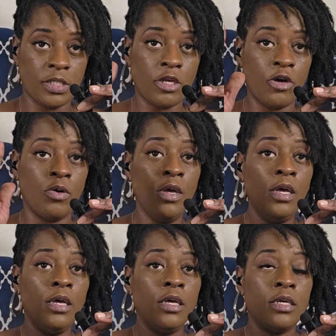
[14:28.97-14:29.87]
So
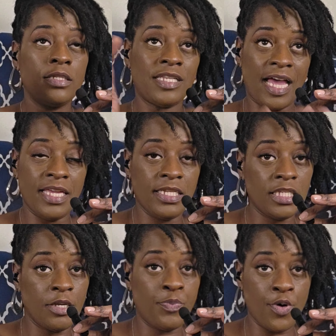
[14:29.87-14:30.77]
diet
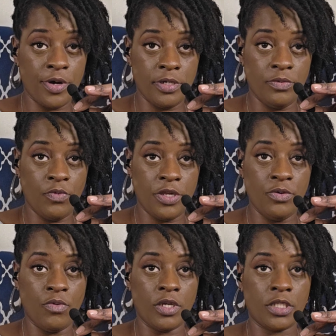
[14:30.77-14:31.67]
is important when
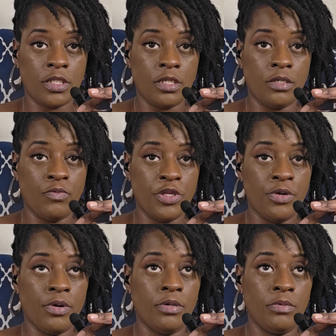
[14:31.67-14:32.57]

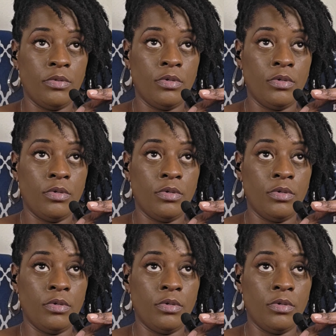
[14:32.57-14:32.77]
you're